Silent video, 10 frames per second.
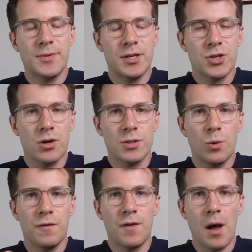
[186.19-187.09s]
with your doctor
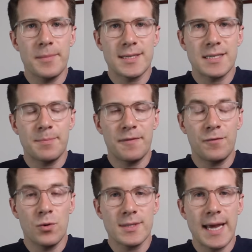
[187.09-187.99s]
or pharmacist
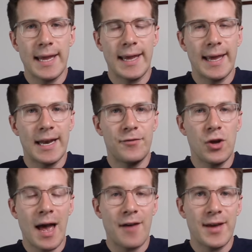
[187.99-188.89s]
before taking it if
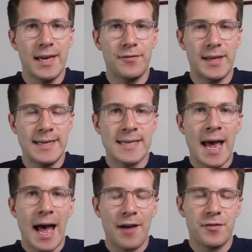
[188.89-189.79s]
you have any of these
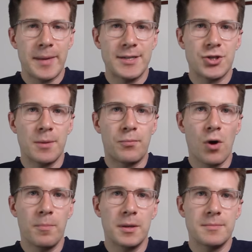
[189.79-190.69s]
aforementioned
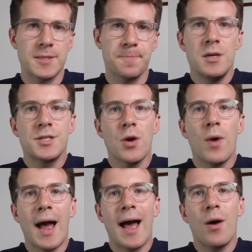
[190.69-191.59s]
problems.
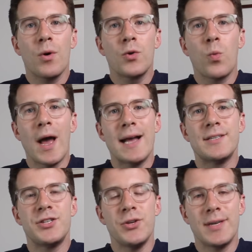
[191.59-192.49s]
So how and where
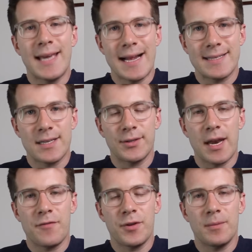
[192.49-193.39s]
do you get
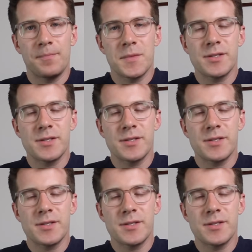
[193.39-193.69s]
Sildenafil?